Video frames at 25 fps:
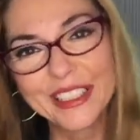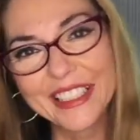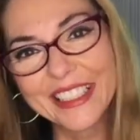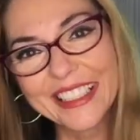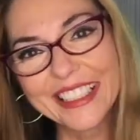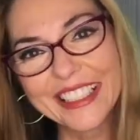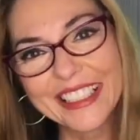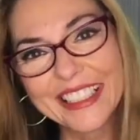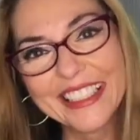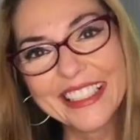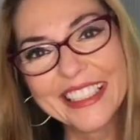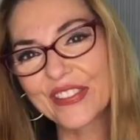
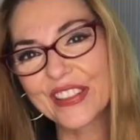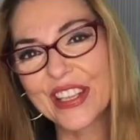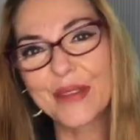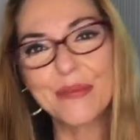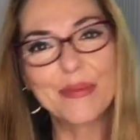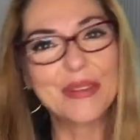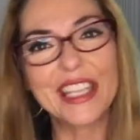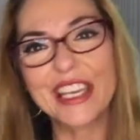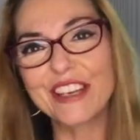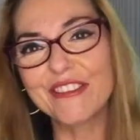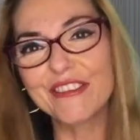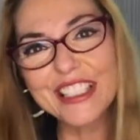
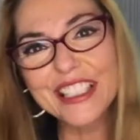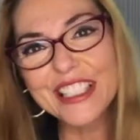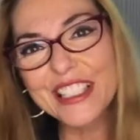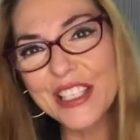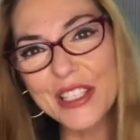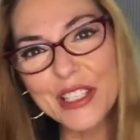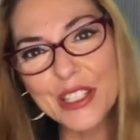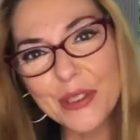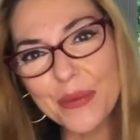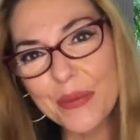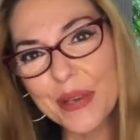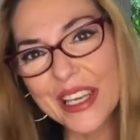but they
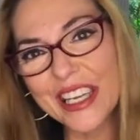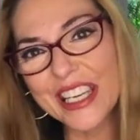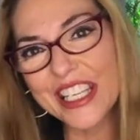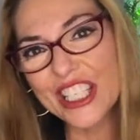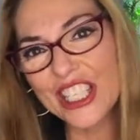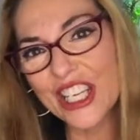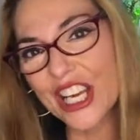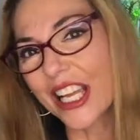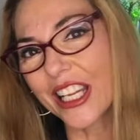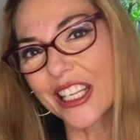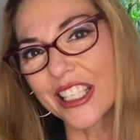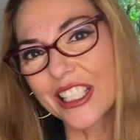resist being
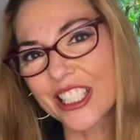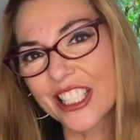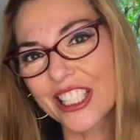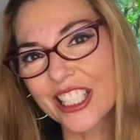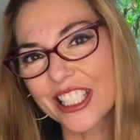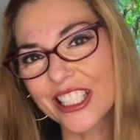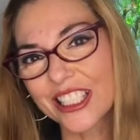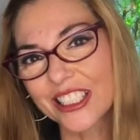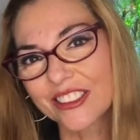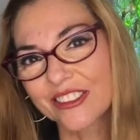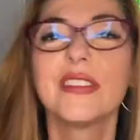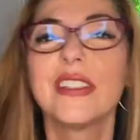
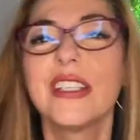challenged.